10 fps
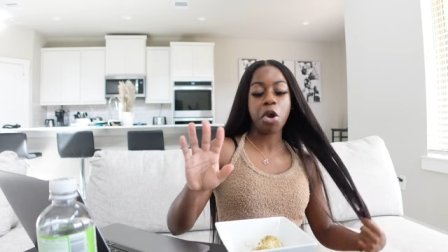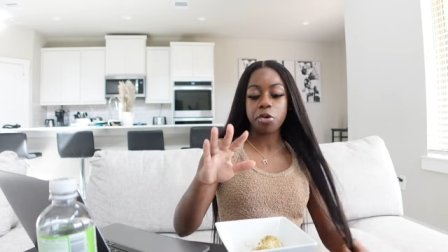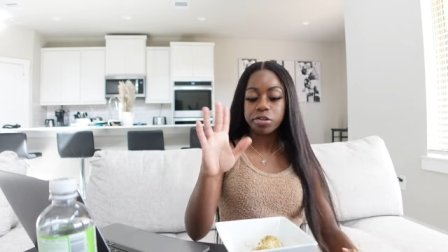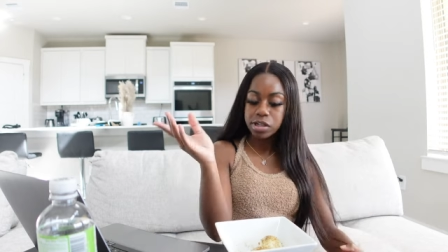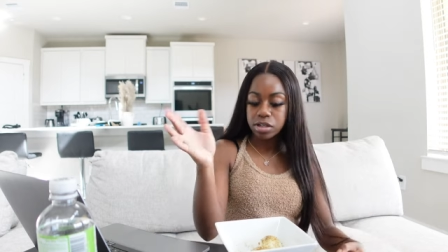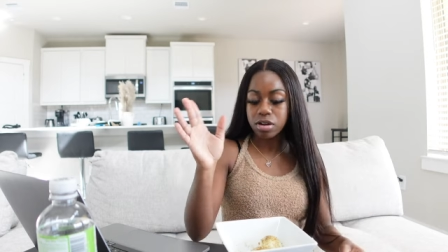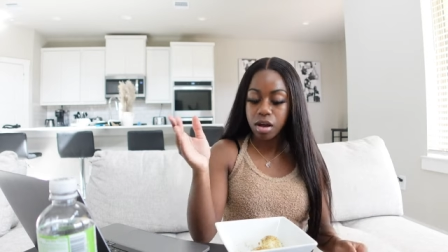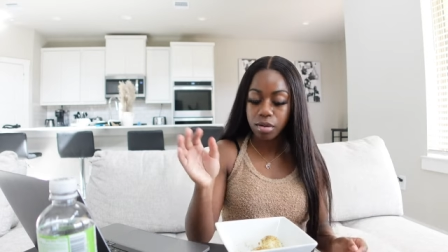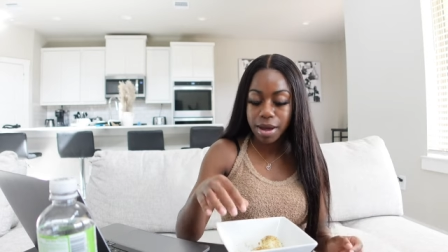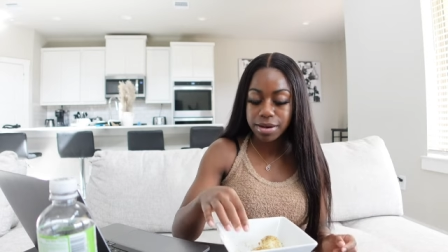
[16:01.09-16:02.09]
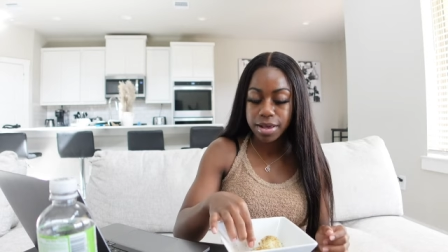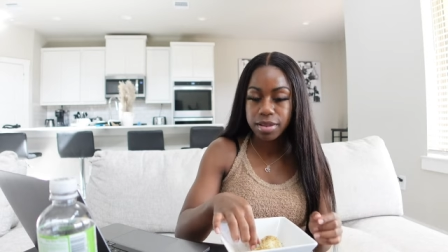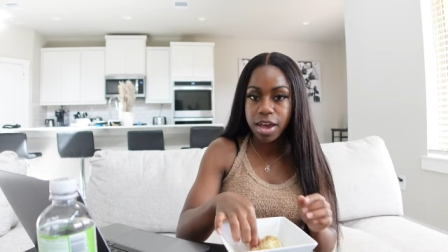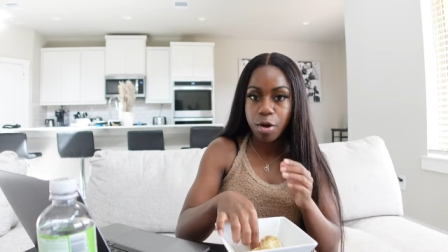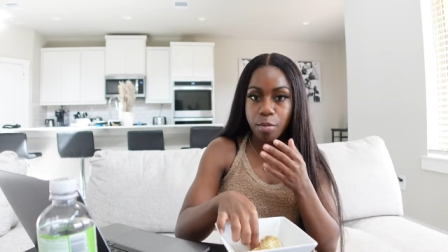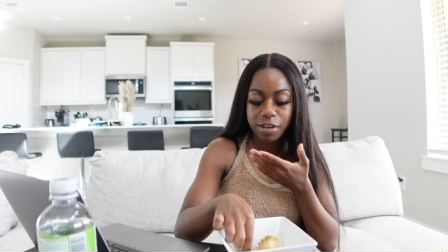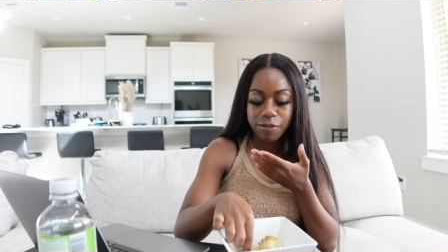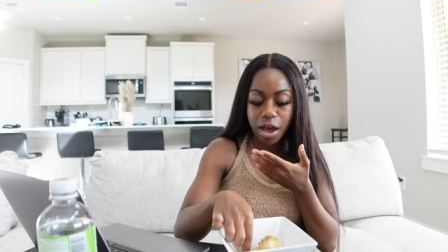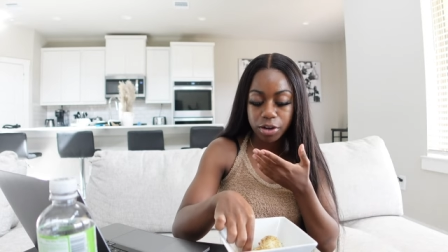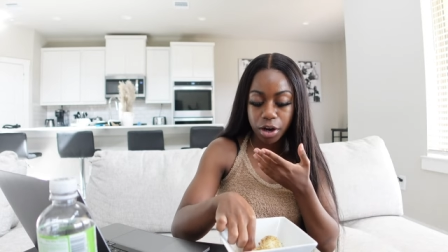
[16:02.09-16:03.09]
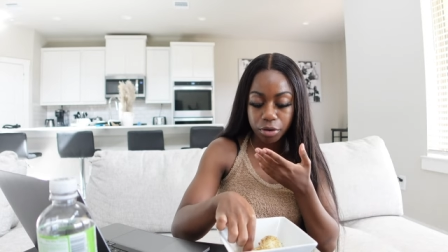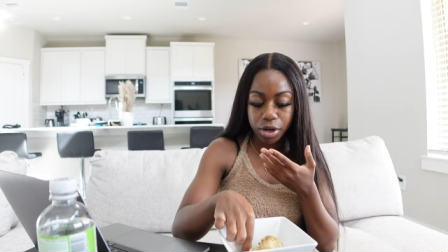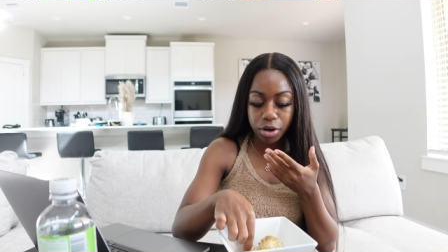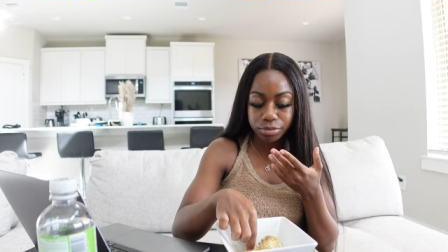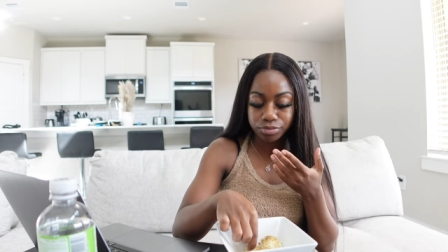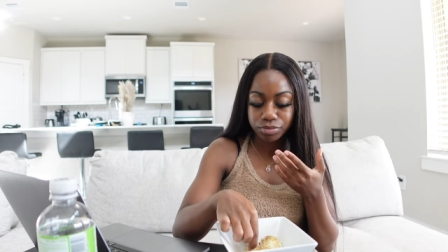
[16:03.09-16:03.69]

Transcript: we gonna get talking about that later. If y'all don't know,